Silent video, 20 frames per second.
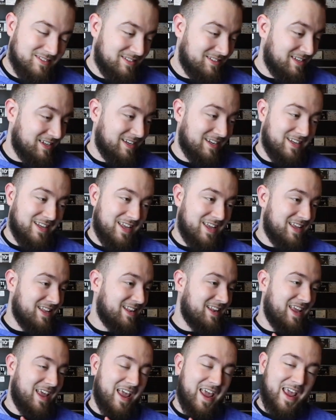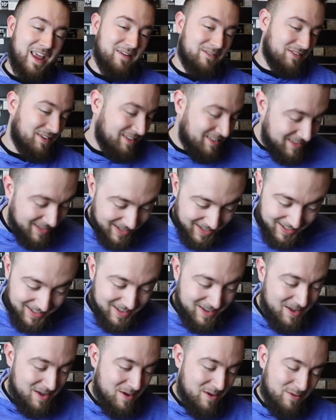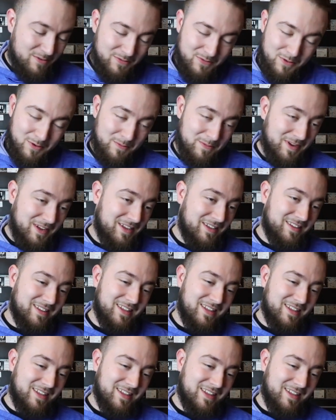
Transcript: like hit everything for me.